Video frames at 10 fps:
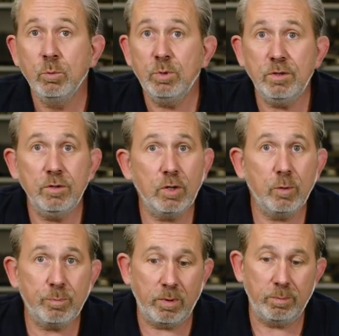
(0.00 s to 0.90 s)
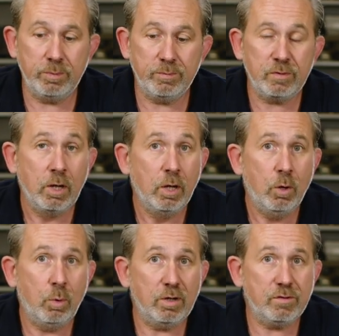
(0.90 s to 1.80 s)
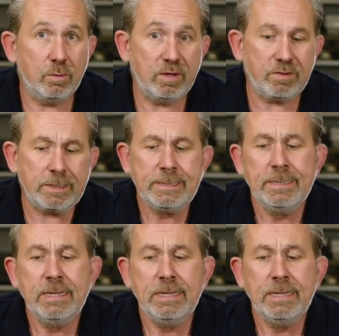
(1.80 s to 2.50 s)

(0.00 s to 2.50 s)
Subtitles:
with no problems whatsoever.